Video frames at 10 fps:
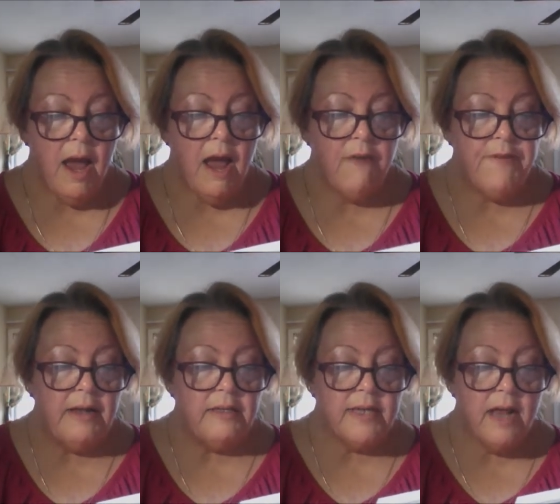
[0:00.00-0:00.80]
I
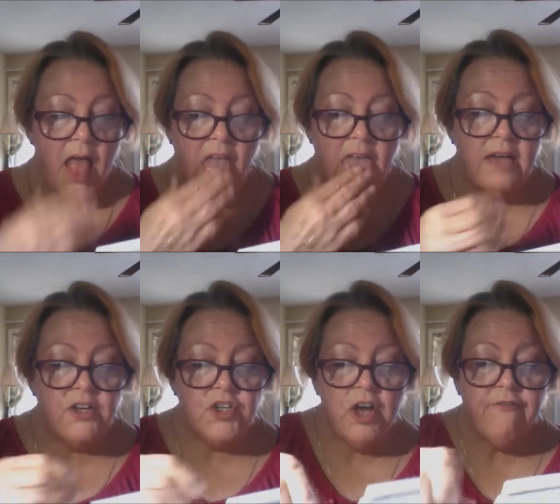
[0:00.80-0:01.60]
felt a
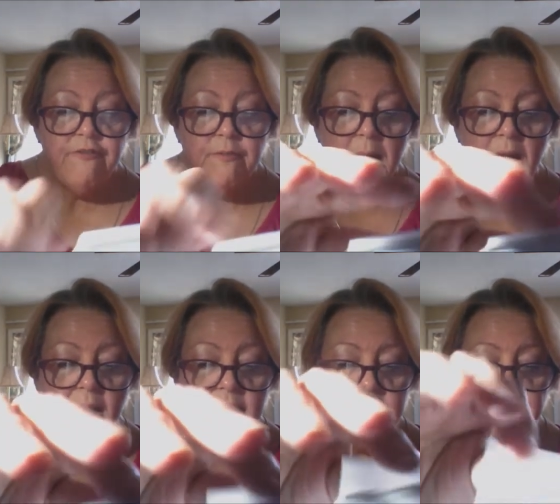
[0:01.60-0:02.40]
shove from
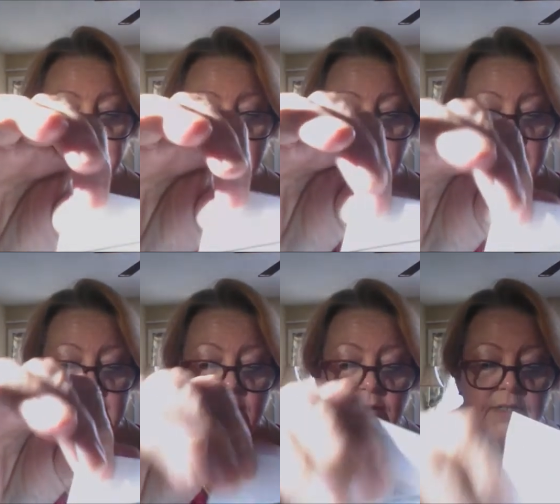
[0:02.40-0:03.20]
behind and found
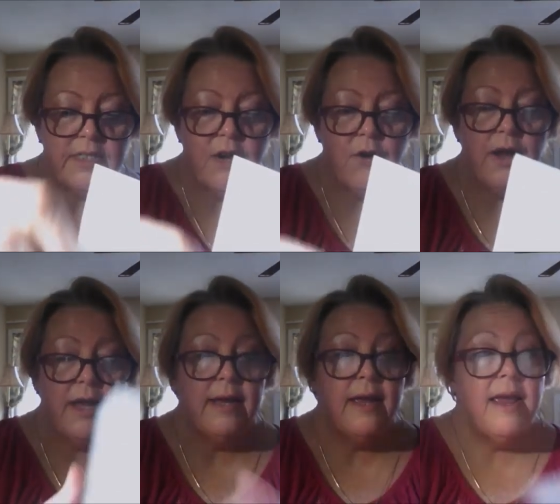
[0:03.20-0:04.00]
myself
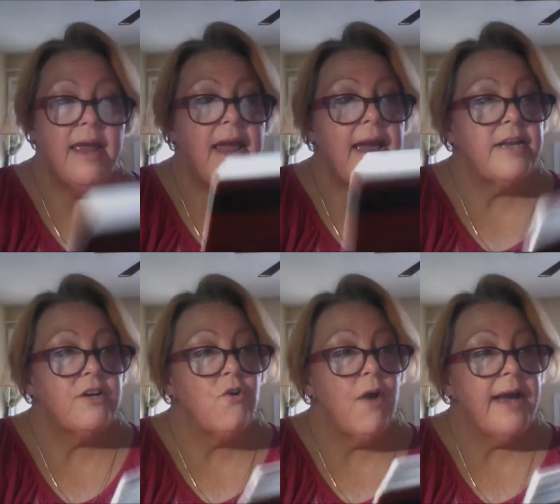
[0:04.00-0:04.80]
staring at a
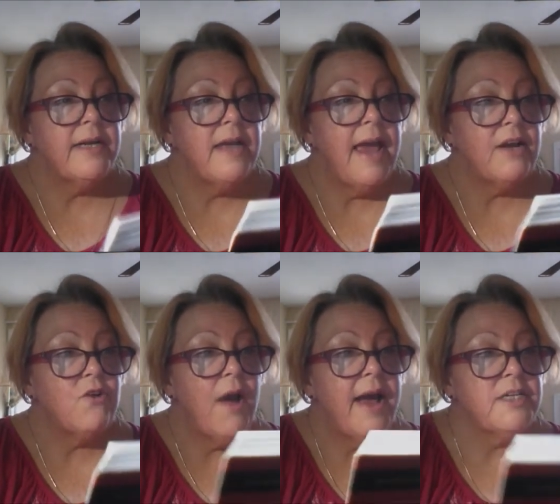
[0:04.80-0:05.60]
crack at
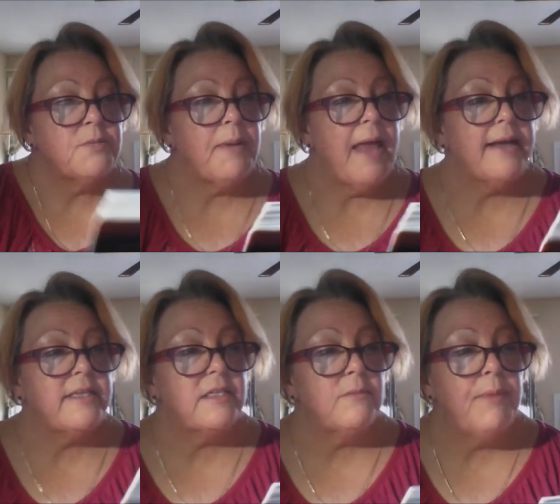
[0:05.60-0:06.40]
cracked
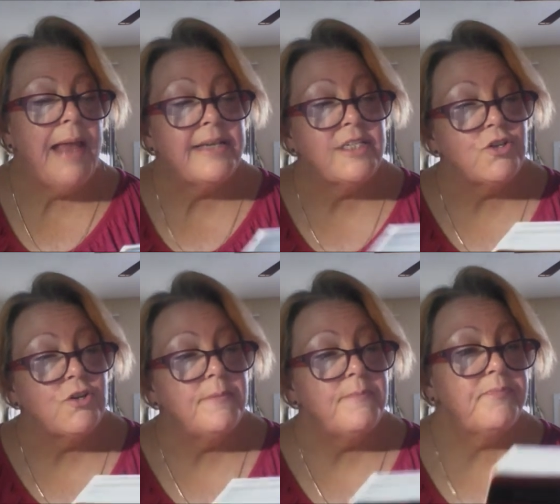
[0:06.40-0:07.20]

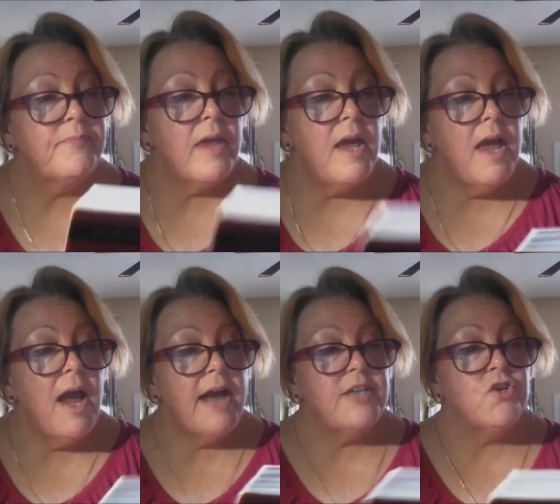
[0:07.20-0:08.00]
plaster
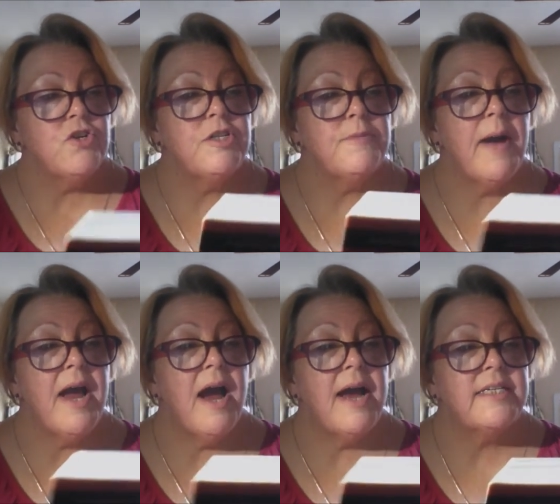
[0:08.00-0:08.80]
I turned my
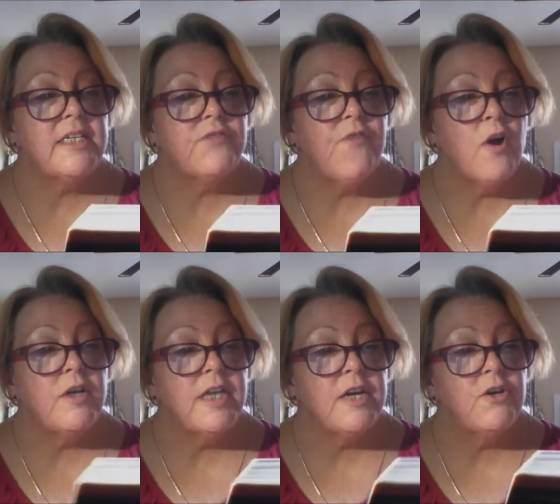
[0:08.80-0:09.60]
eyes as far
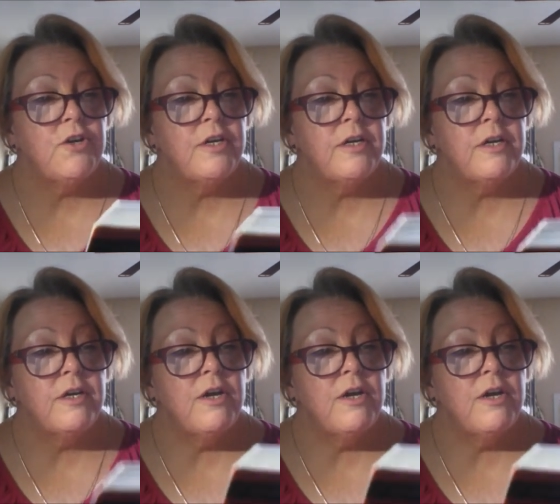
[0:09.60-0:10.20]
as I could.